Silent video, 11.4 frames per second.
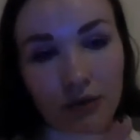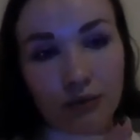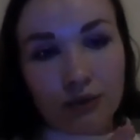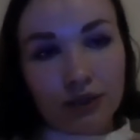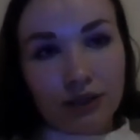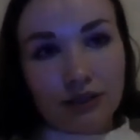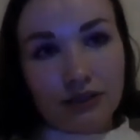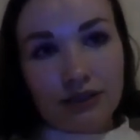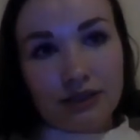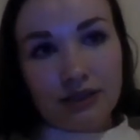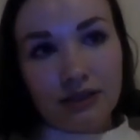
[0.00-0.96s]

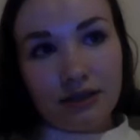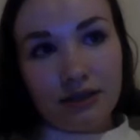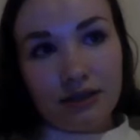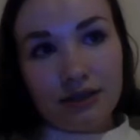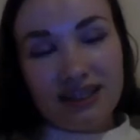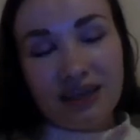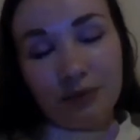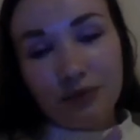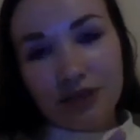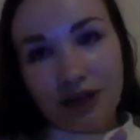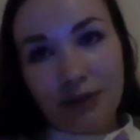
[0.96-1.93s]
Whereas
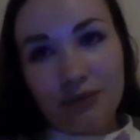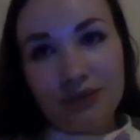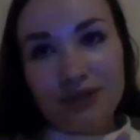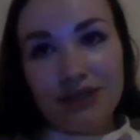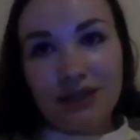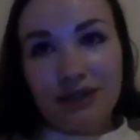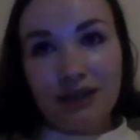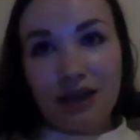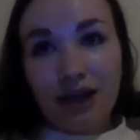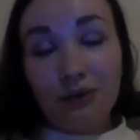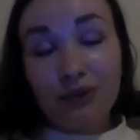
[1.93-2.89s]
sometimes
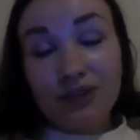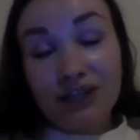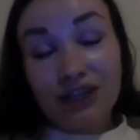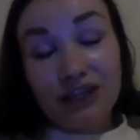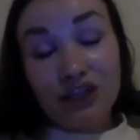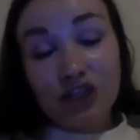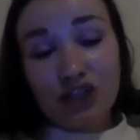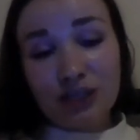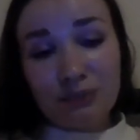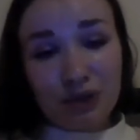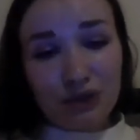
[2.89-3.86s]
I would say it just
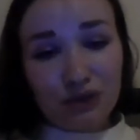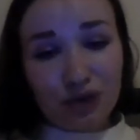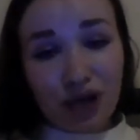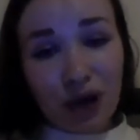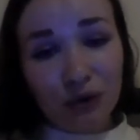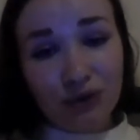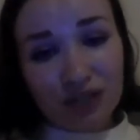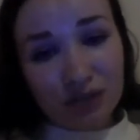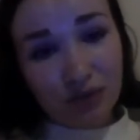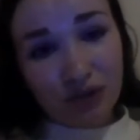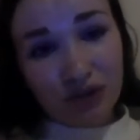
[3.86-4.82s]
depends on how
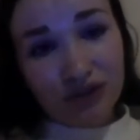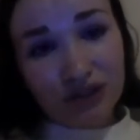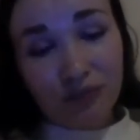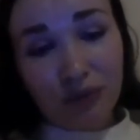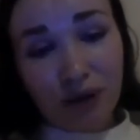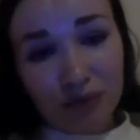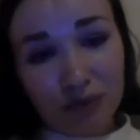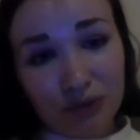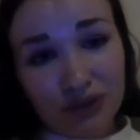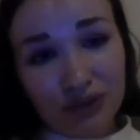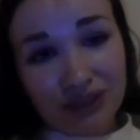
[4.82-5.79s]
desperate the
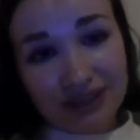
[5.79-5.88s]
department